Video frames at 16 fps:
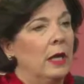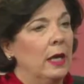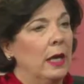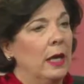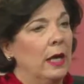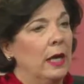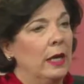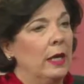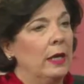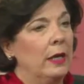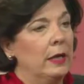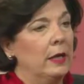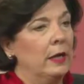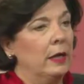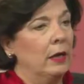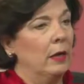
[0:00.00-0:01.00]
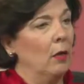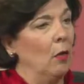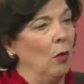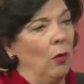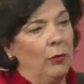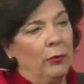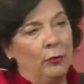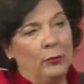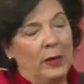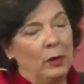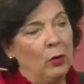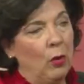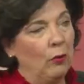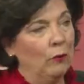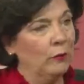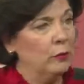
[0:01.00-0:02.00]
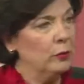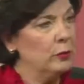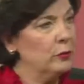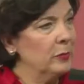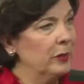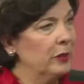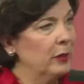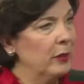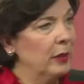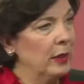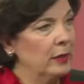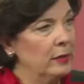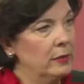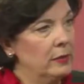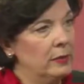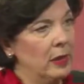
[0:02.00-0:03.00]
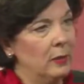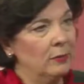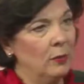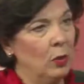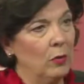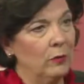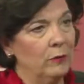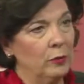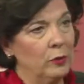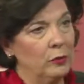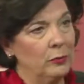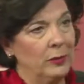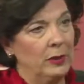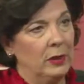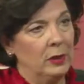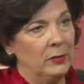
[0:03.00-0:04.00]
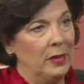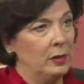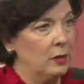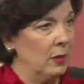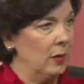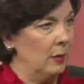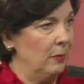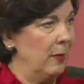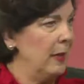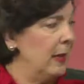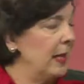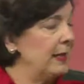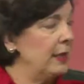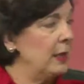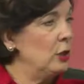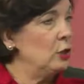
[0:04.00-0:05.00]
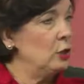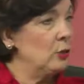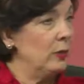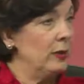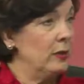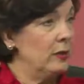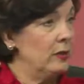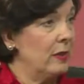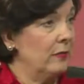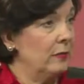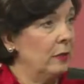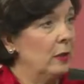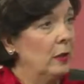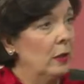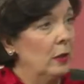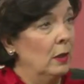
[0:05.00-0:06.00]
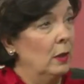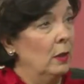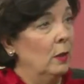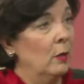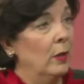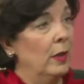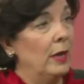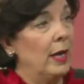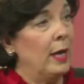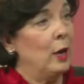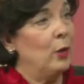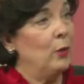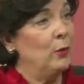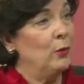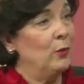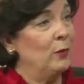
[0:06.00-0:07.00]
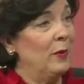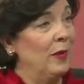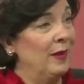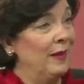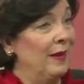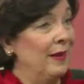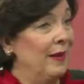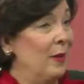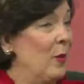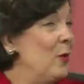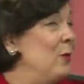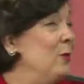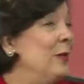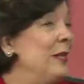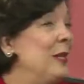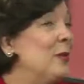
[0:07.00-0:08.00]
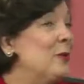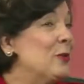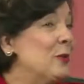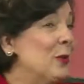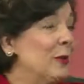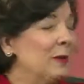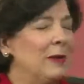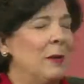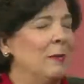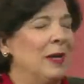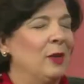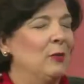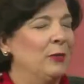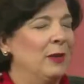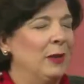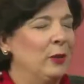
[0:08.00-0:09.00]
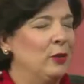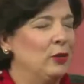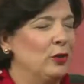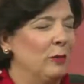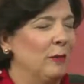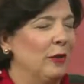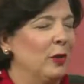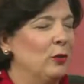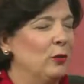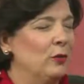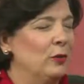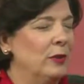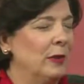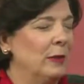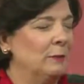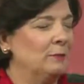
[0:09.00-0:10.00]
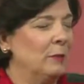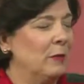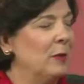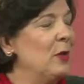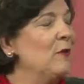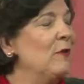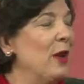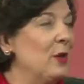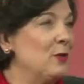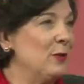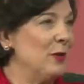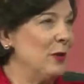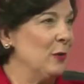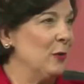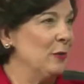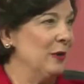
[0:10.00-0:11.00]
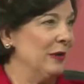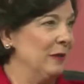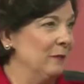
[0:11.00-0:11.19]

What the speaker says: And all through my law enforcement, and I stopped law enforcement in about at the age of 27, when I owned my own leadership, not my own leadership, my own manufacturing company.